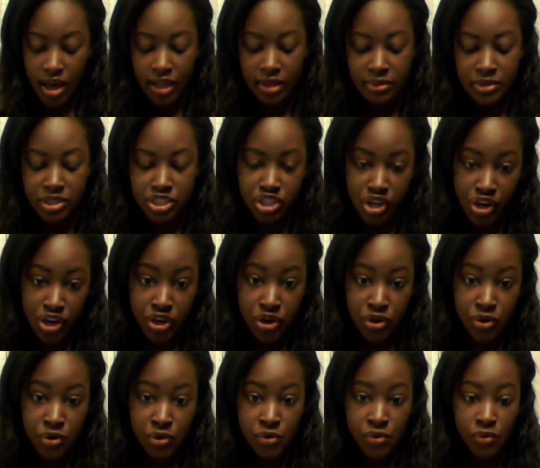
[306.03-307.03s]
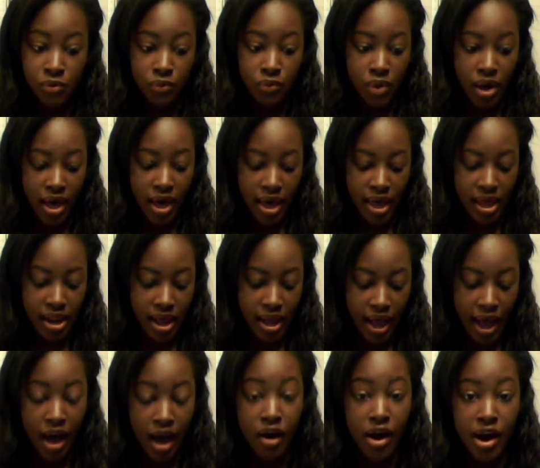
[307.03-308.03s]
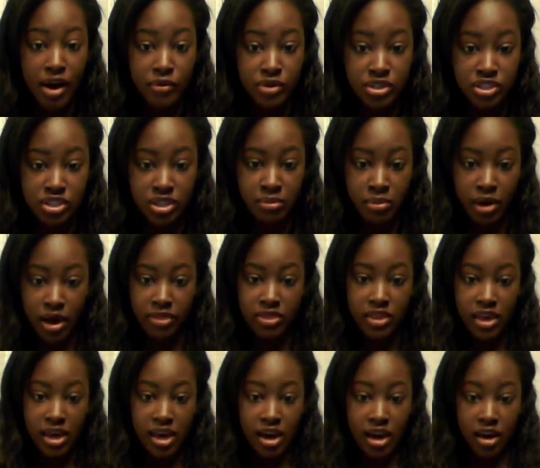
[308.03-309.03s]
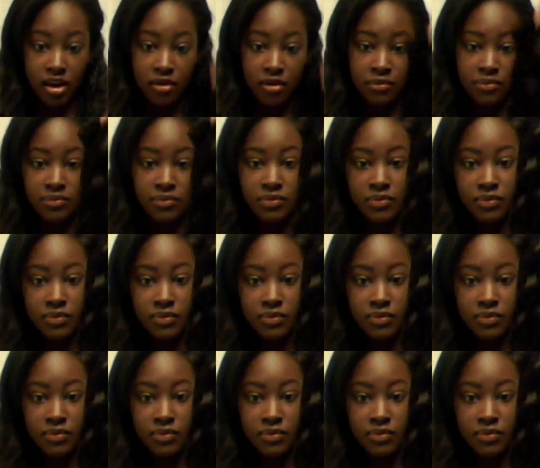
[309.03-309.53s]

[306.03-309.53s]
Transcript: Let me show you how I originally bought the hair.